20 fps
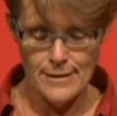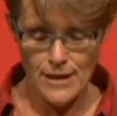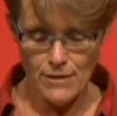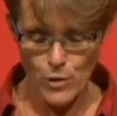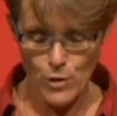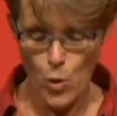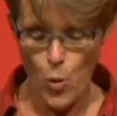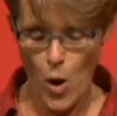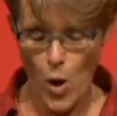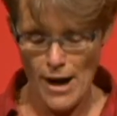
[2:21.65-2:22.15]

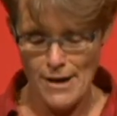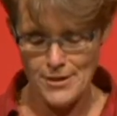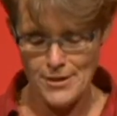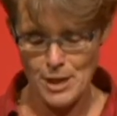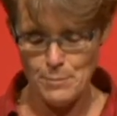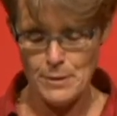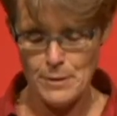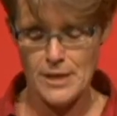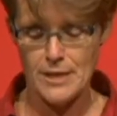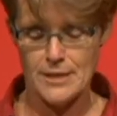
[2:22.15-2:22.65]
of acquiring
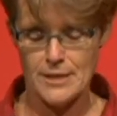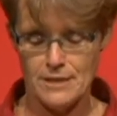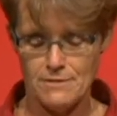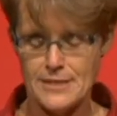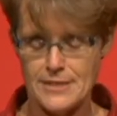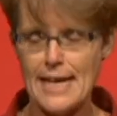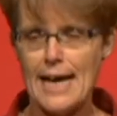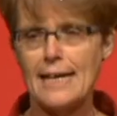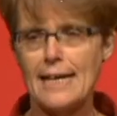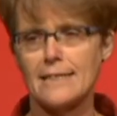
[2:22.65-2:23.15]
a burden
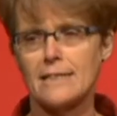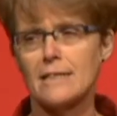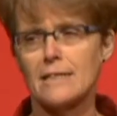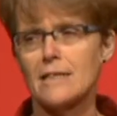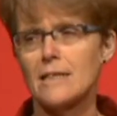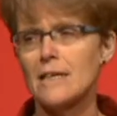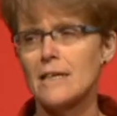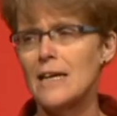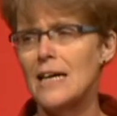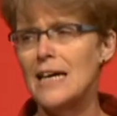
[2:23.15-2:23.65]
of
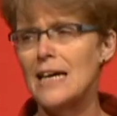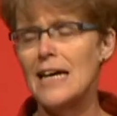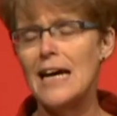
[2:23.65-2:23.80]
debt.